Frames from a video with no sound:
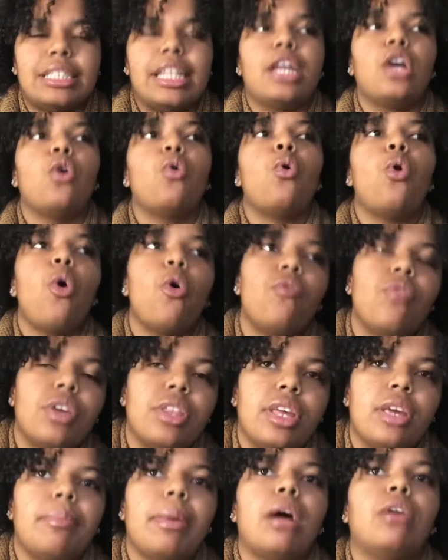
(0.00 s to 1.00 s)
They go over
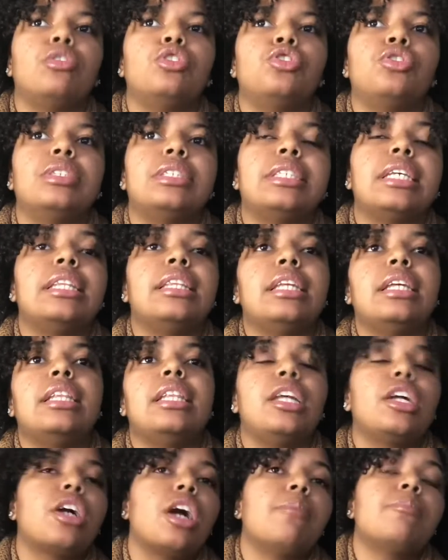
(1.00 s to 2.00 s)
their boundaries, and then
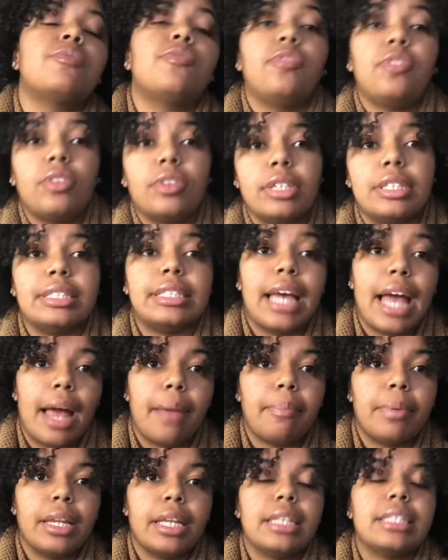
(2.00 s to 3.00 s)
there comes flirting
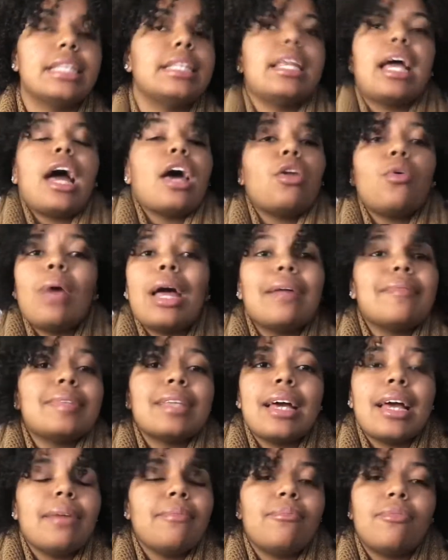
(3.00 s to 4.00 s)
happenings, and I don't have
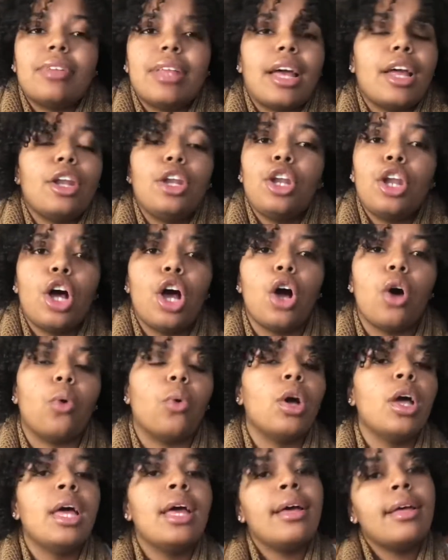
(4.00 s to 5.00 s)
time for that.
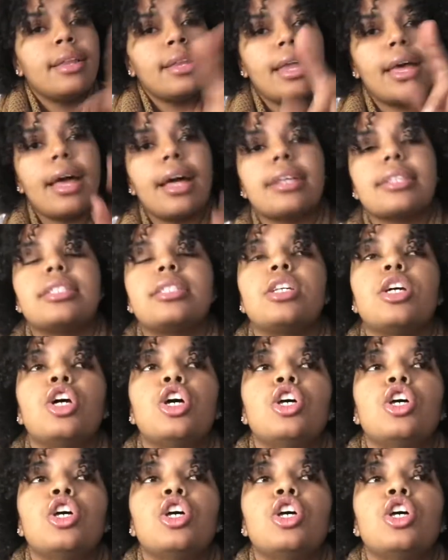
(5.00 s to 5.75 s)
No. Next.